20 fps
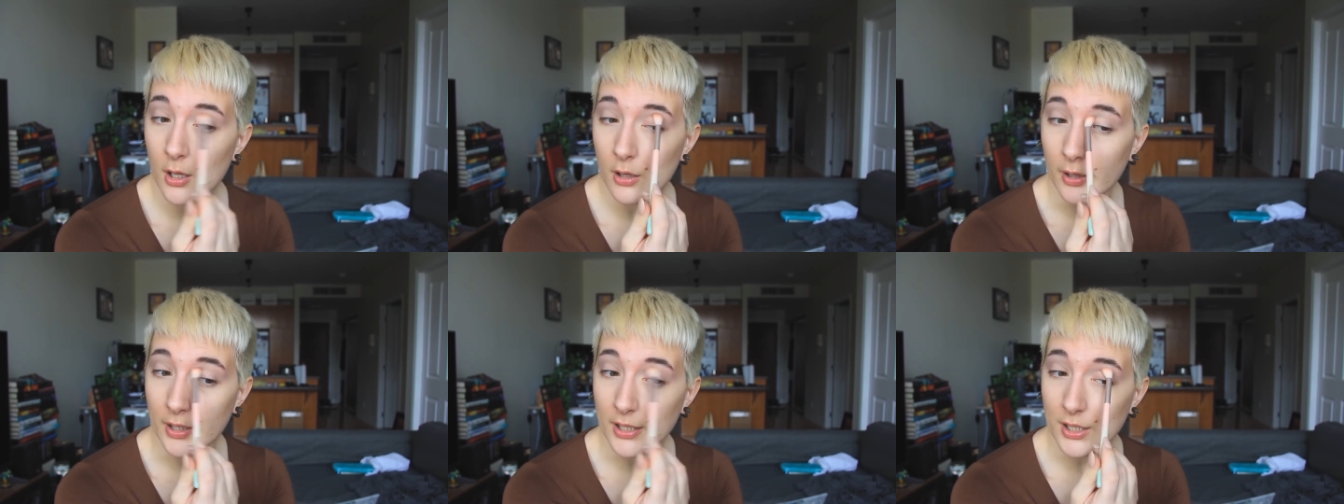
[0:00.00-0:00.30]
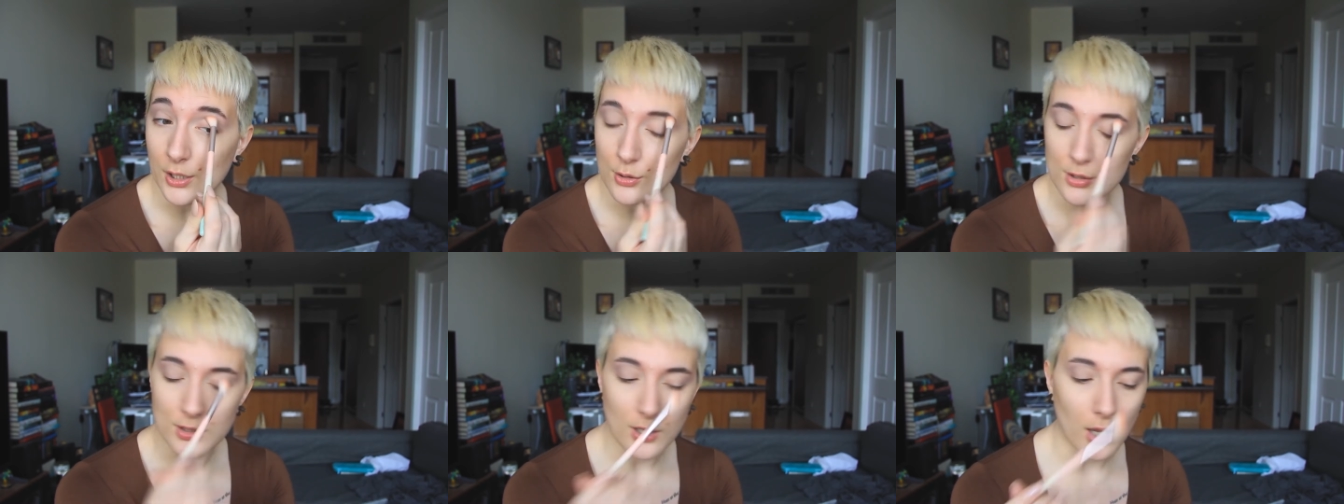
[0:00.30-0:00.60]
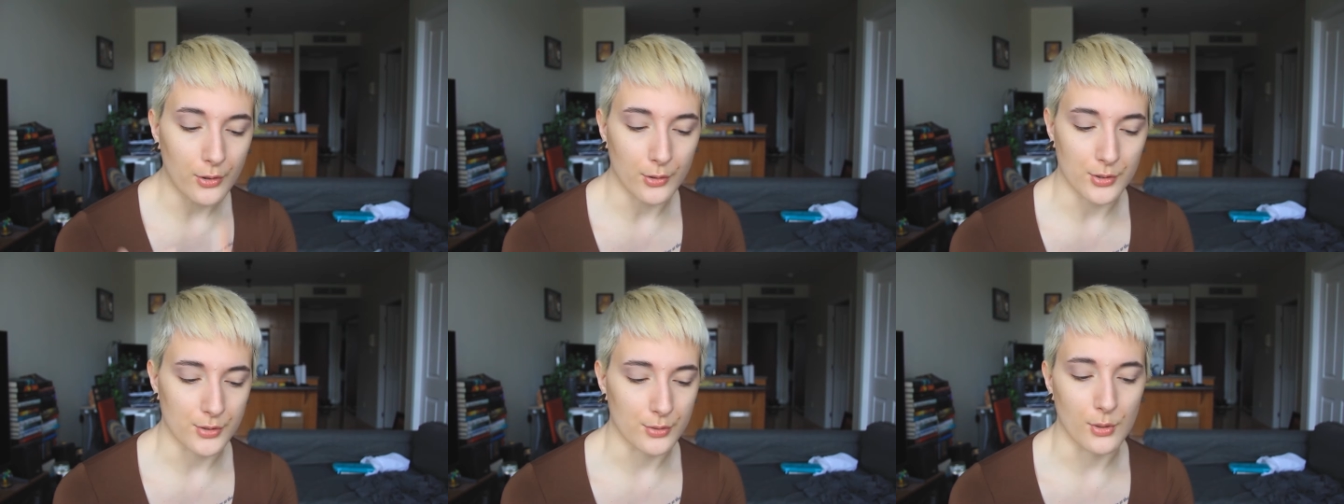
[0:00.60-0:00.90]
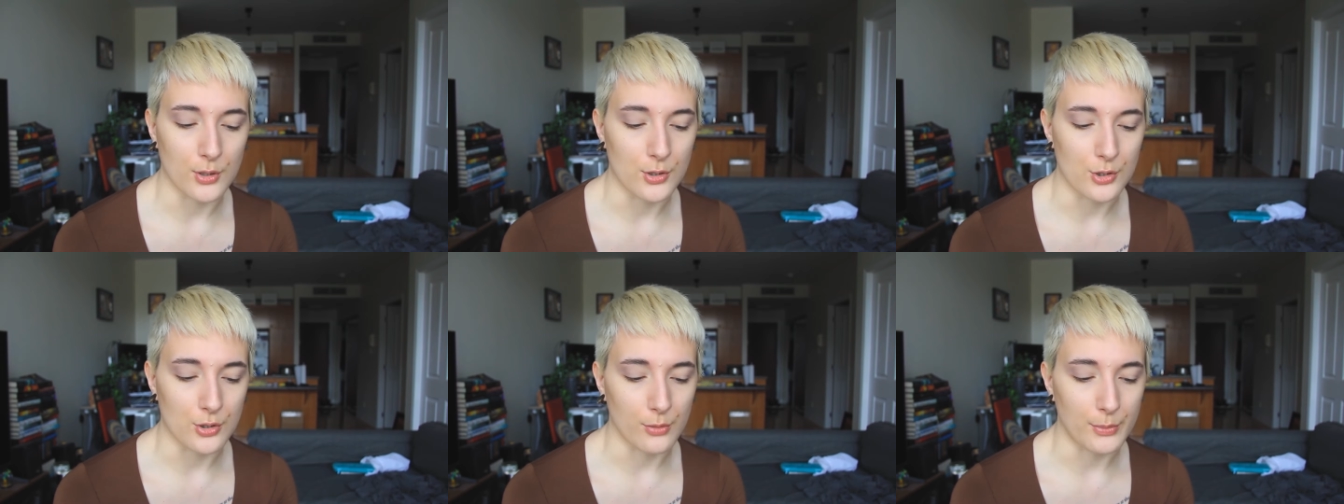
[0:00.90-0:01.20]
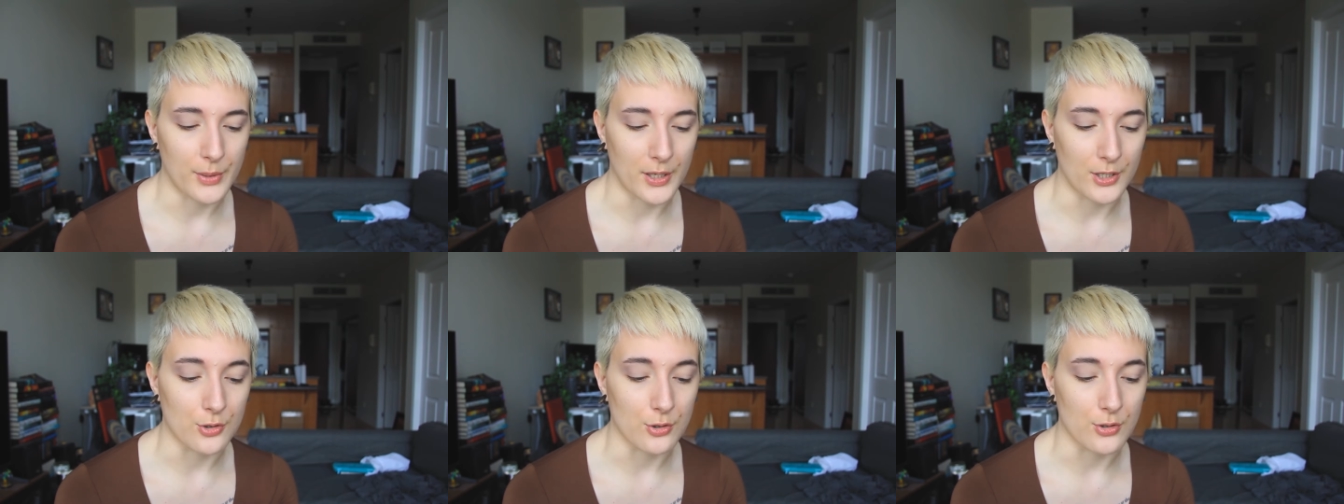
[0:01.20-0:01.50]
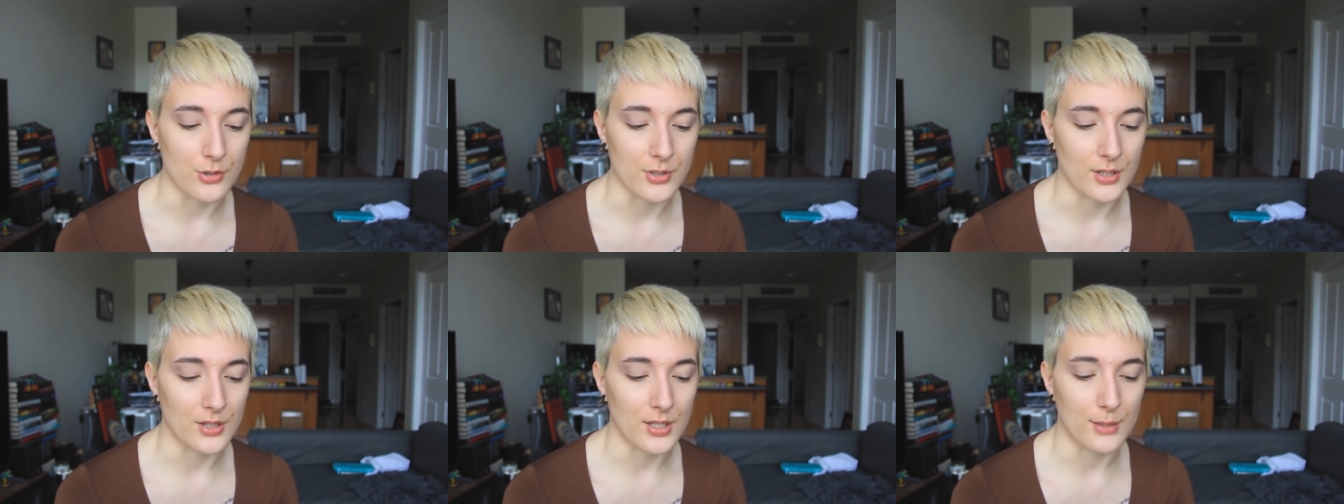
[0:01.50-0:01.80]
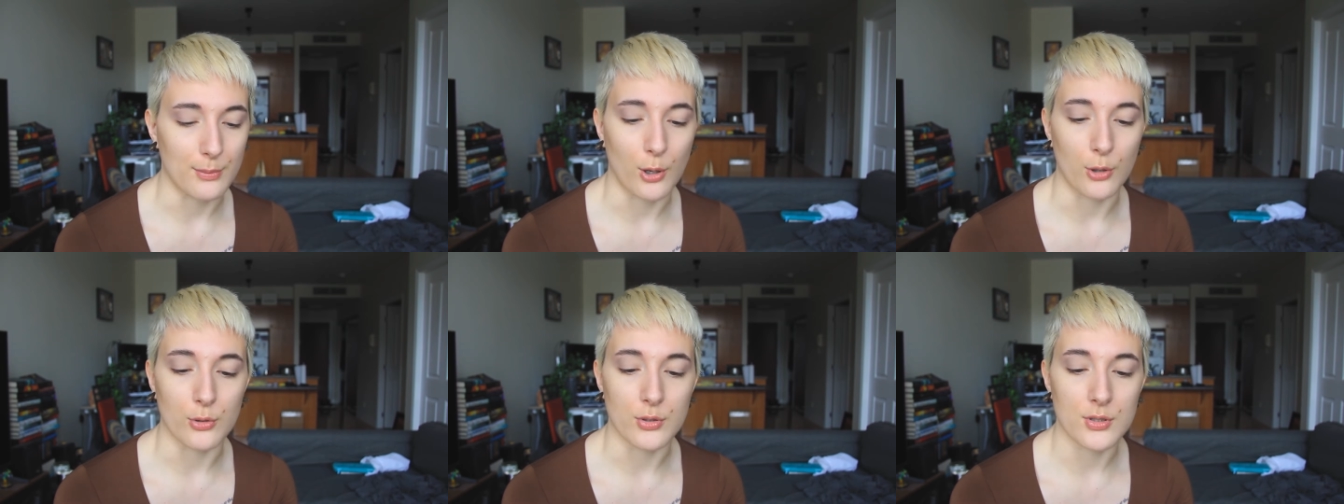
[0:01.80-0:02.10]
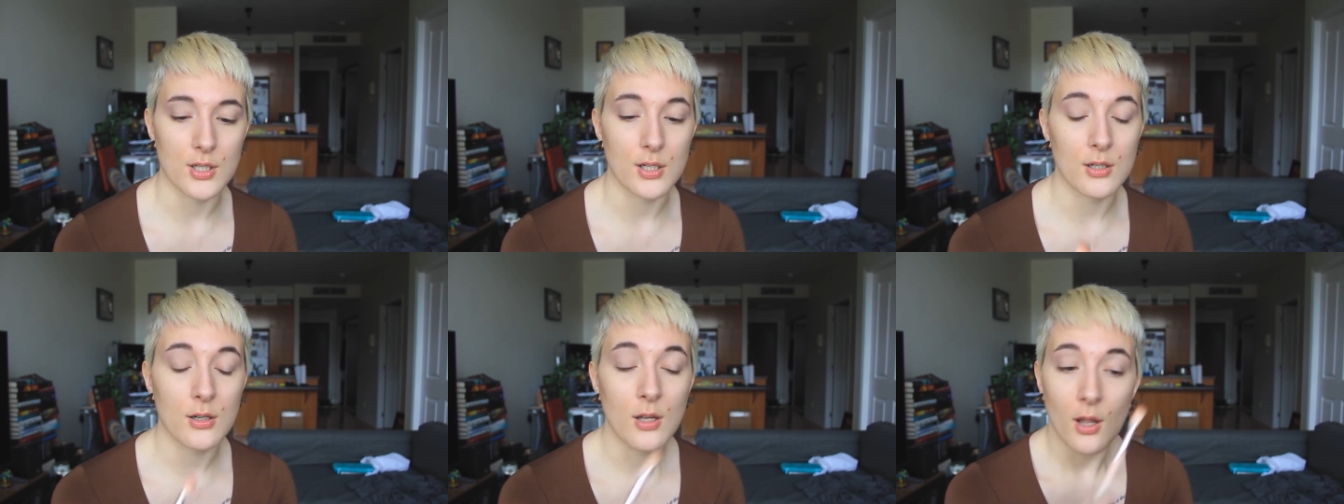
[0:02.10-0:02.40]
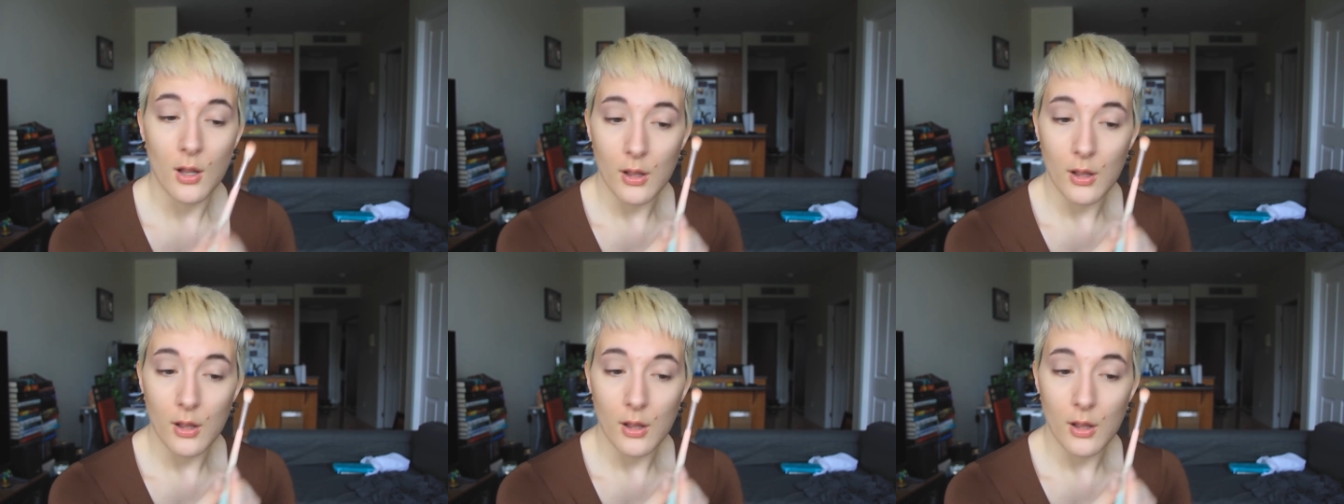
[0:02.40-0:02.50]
Like you saw those original pictures that they posted.